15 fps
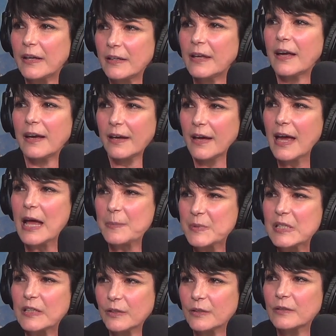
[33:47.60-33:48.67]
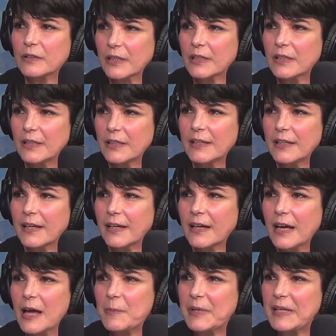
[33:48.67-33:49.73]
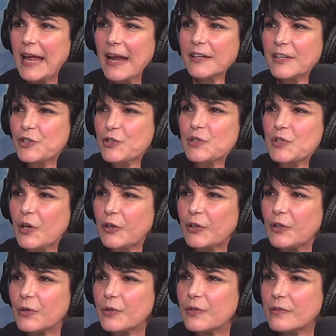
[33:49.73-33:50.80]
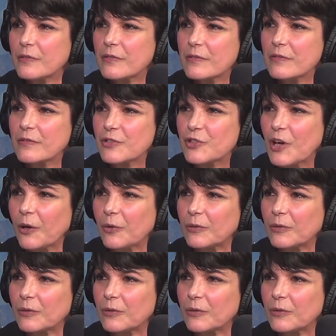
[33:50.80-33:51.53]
Yeah, right? Absolutely. Yeah. I mean, how did you start your show?